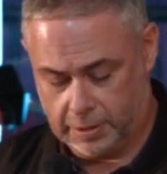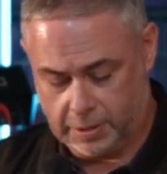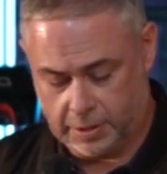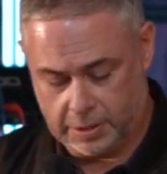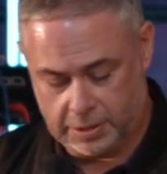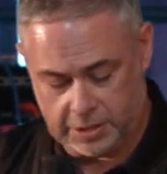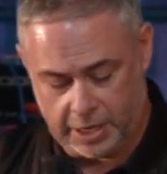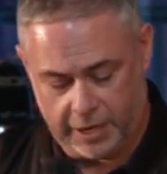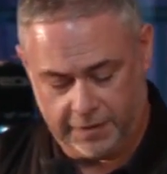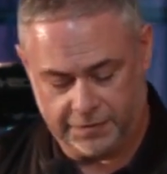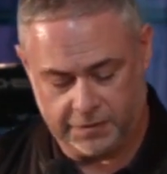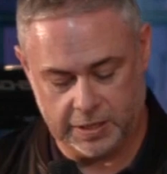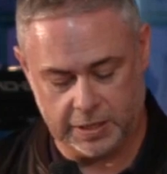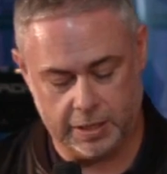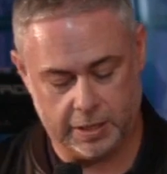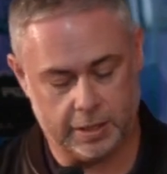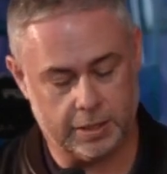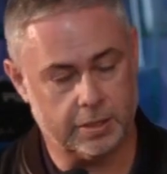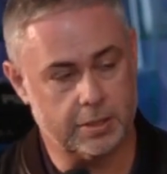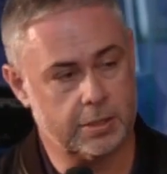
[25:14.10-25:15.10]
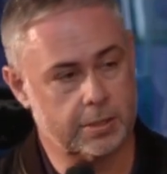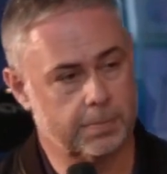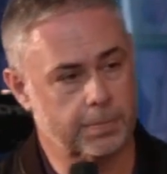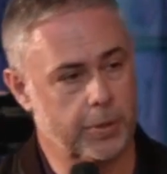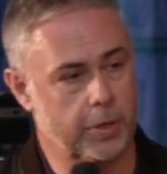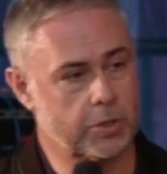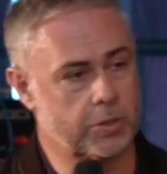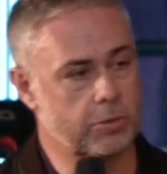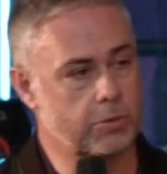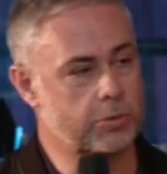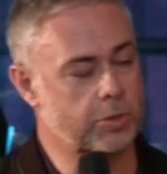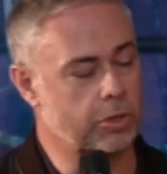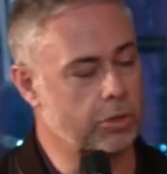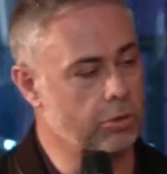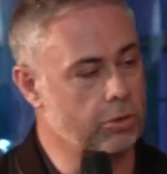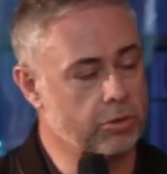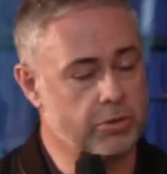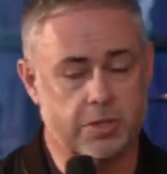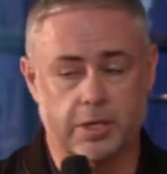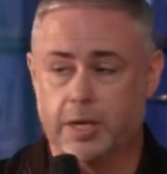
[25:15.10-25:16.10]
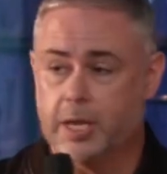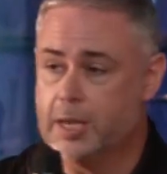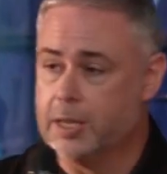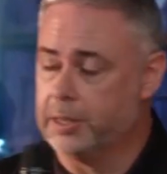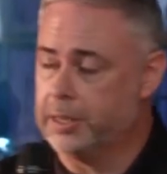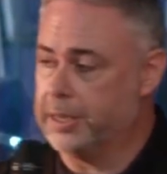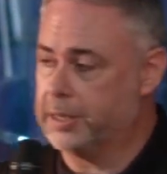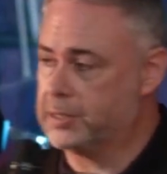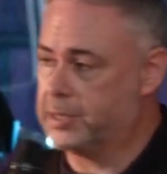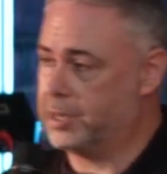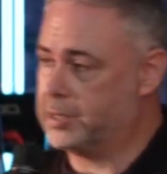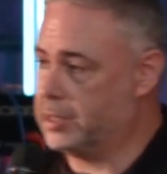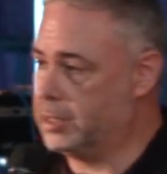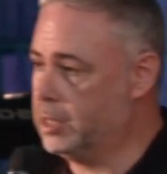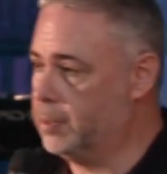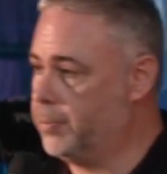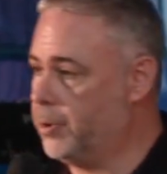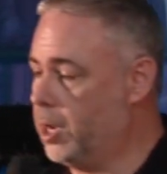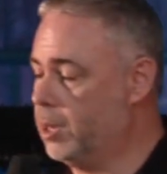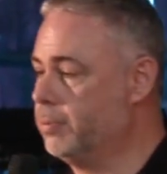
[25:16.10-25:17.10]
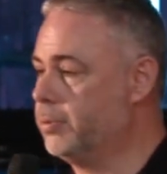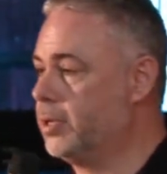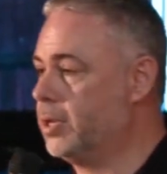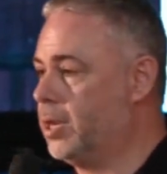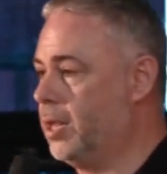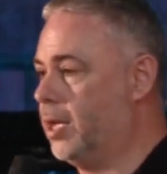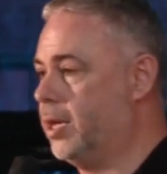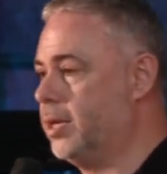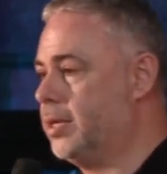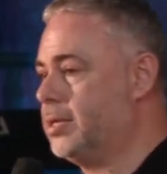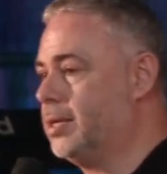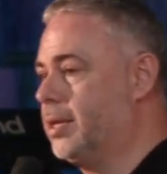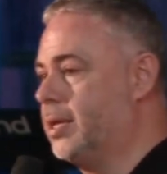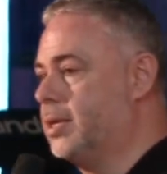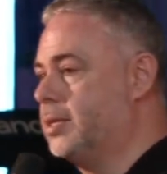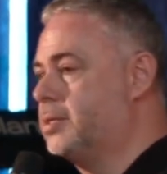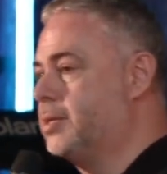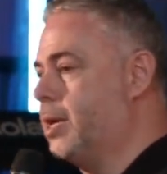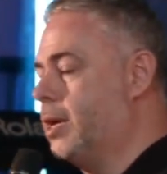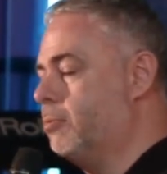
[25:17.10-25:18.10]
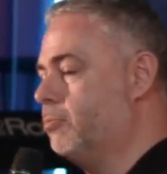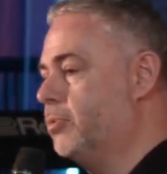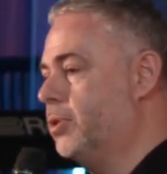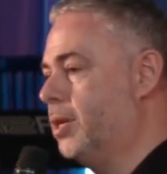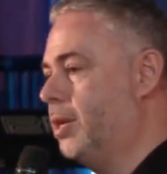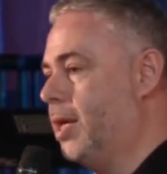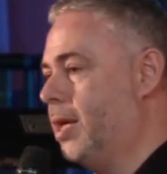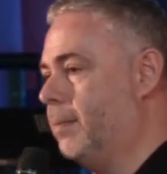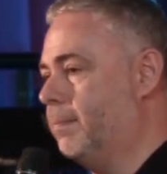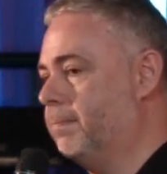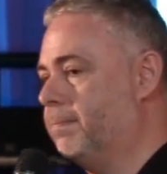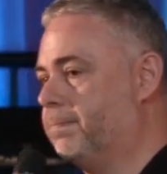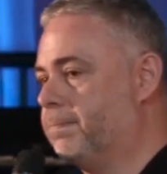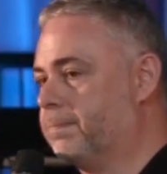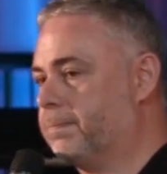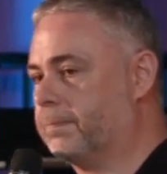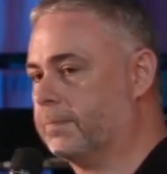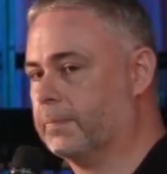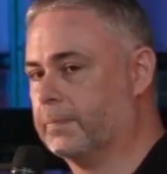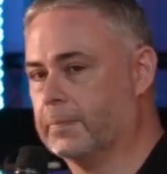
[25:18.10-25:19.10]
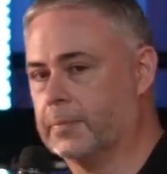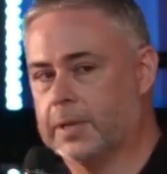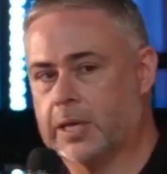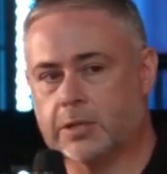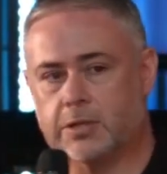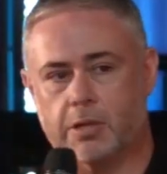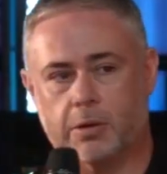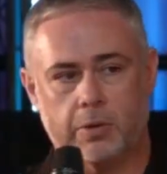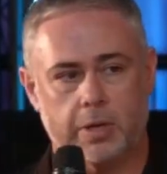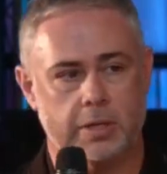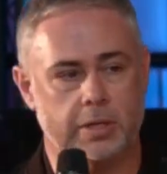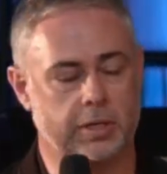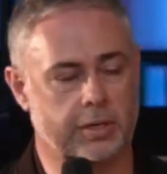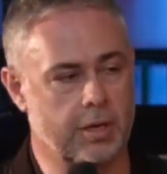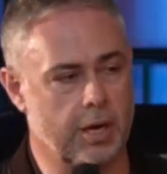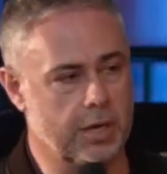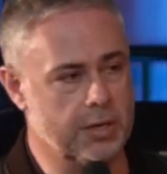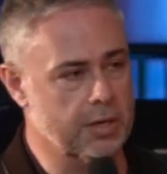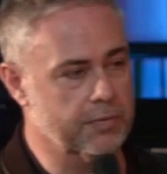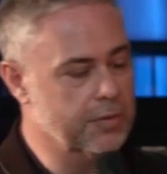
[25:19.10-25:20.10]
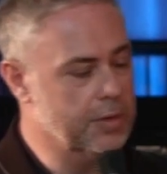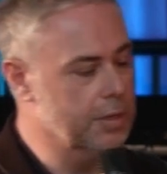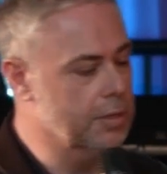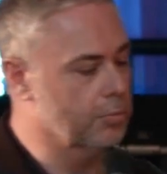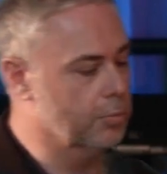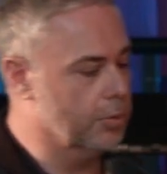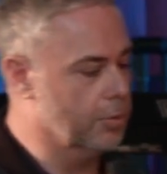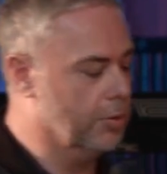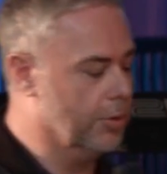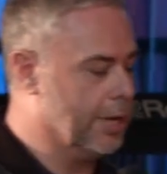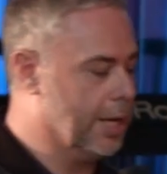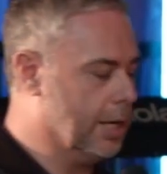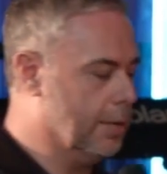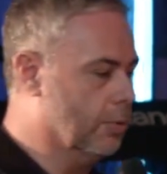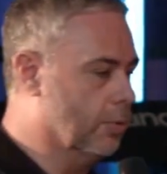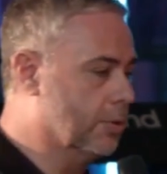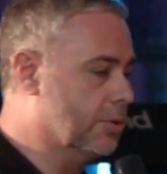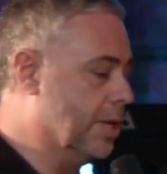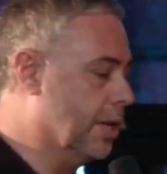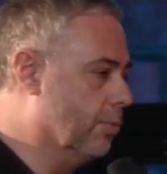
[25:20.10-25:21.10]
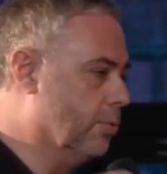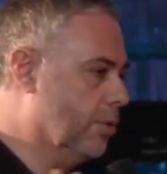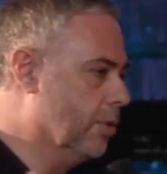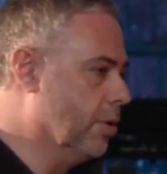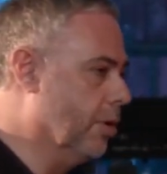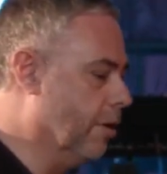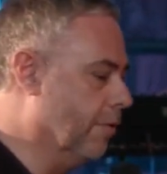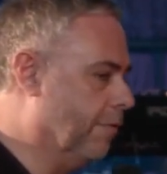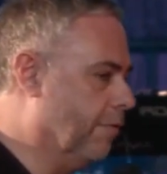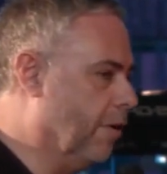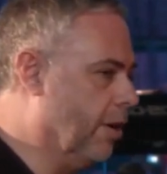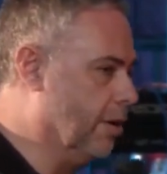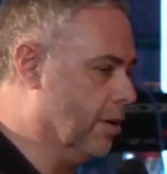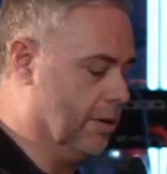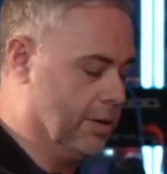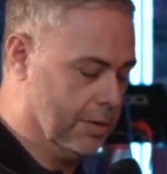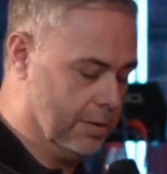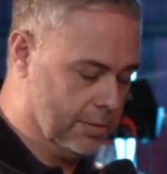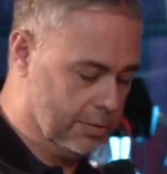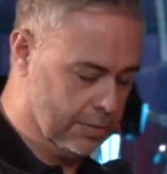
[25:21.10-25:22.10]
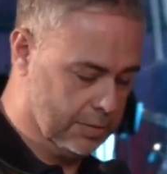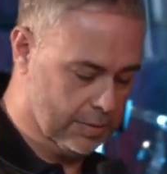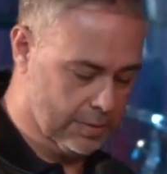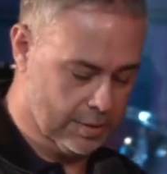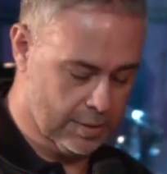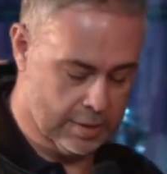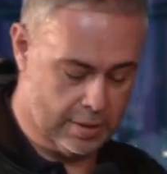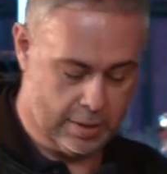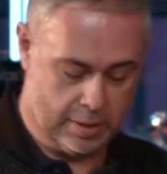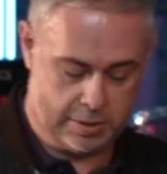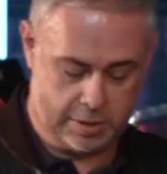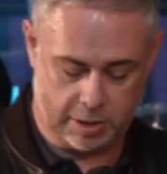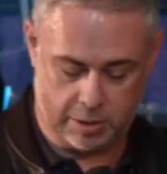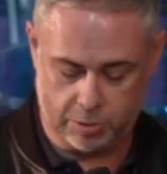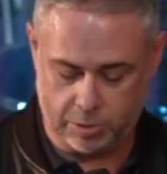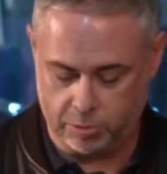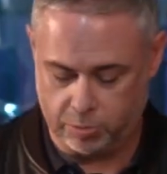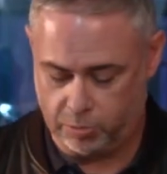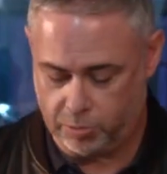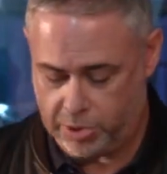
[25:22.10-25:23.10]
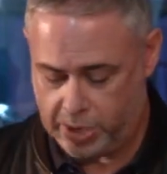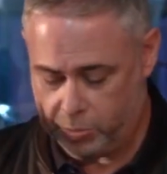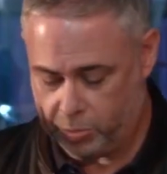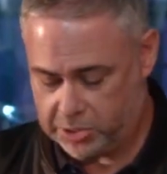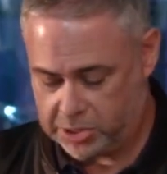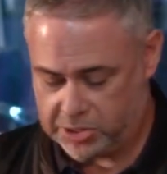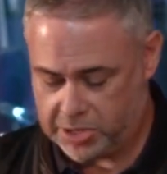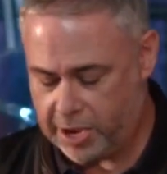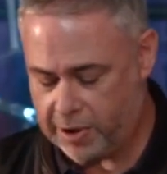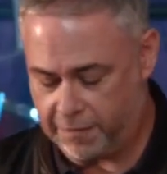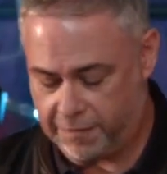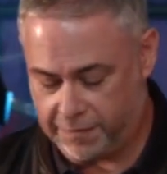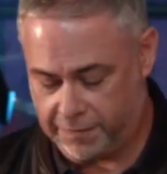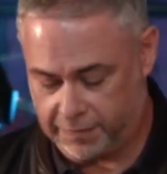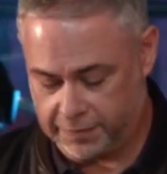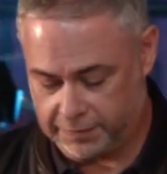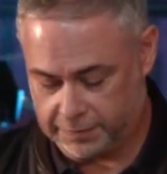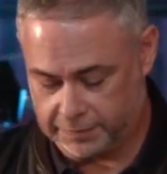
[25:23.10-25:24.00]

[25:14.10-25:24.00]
Safety needs, personal security. It says in the Bible, the lion lays down with the lamb. So in the Garden of Eden, with all the animals, they were not afraid. So the, they were safe.